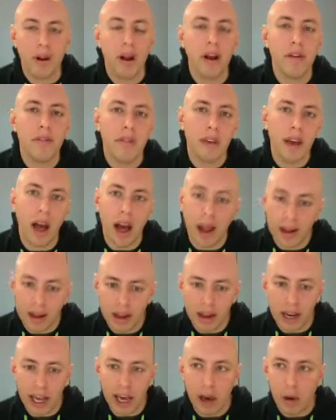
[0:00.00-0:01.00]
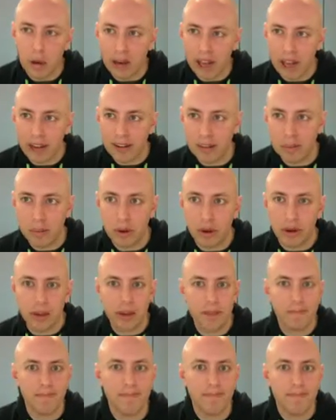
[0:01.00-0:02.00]
of the Hatenego textbook.
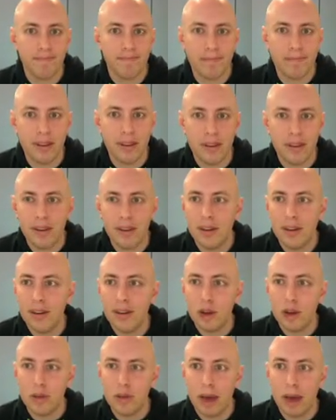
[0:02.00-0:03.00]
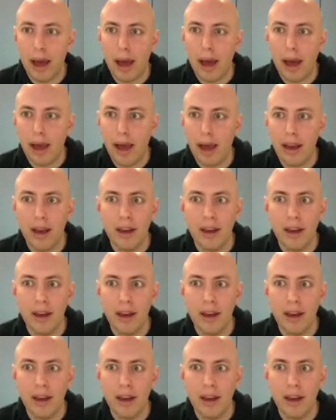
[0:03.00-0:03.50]
Goodbye.